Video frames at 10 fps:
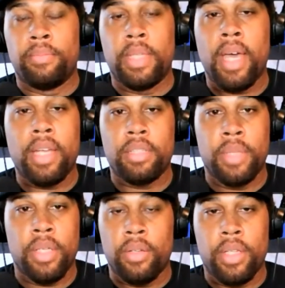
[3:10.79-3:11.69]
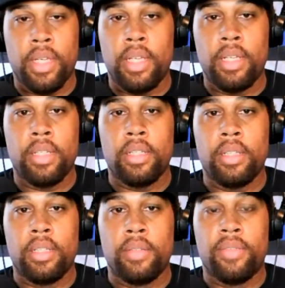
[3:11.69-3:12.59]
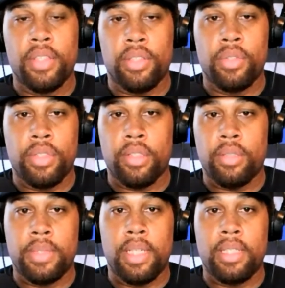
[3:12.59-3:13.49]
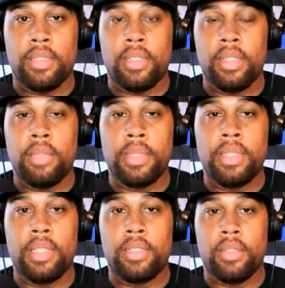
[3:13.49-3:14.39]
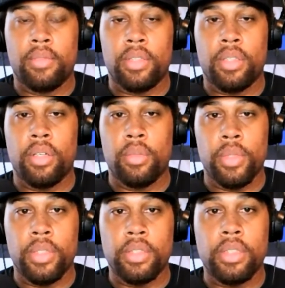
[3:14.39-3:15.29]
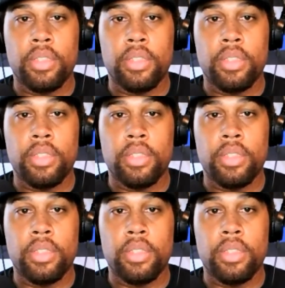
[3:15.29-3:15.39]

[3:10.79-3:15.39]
God is bigger than physical circumstances and limitations of this current world.